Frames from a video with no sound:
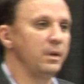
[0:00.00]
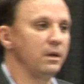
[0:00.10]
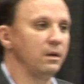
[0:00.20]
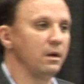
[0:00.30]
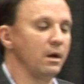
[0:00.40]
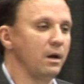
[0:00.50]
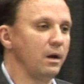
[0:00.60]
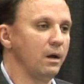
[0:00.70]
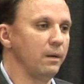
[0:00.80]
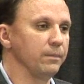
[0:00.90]
been
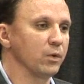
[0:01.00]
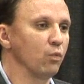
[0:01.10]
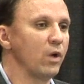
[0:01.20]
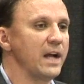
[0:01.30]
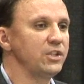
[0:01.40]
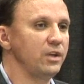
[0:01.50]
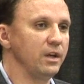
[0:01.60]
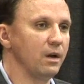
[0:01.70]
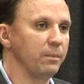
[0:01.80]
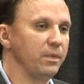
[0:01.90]
um,
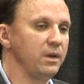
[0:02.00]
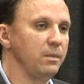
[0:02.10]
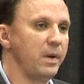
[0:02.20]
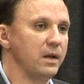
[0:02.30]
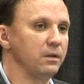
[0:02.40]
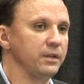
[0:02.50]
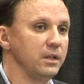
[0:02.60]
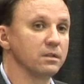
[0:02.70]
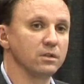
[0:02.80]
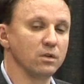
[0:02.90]
ratcheting up the
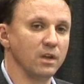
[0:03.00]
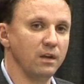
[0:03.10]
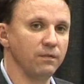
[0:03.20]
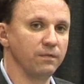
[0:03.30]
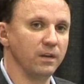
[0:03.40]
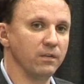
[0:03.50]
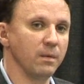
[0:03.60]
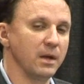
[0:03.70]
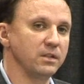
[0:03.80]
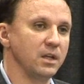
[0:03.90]
penalties, and so they've, they've
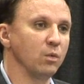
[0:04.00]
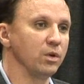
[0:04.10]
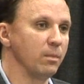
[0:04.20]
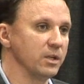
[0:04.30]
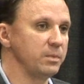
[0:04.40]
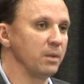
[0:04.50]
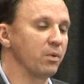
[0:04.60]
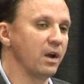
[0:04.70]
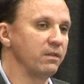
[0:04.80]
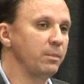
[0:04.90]
come out saying, well, you must be a
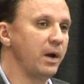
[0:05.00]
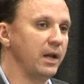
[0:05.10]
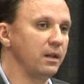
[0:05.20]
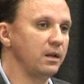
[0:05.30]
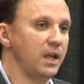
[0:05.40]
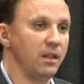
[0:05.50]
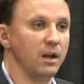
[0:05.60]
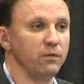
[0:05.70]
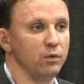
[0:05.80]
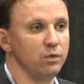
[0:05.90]
private pilot, and
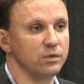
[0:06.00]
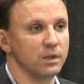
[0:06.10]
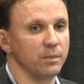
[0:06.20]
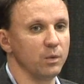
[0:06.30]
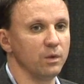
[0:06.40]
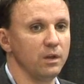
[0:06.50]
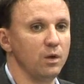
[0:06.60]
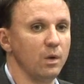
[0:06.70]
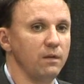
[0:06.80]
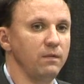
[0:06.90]
then if you do something with a
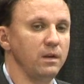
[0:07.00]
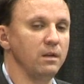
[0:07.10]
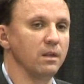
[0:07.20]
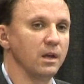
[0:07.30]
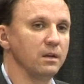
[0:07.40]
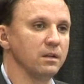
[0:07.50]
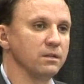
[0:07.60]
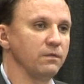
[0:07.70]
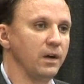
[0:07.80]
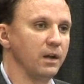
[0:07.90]
UAV that
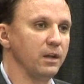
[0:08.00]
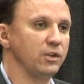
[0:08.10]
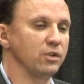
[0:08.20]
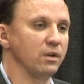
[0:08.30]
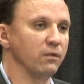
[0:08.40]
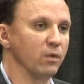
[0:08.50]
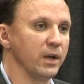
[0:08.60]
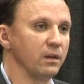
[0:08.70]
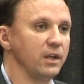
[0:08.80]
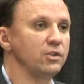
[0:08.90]
is a violation of
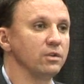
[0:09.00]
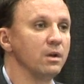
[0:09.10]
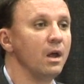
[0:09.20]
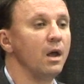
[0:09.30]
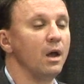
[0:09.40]
regulation,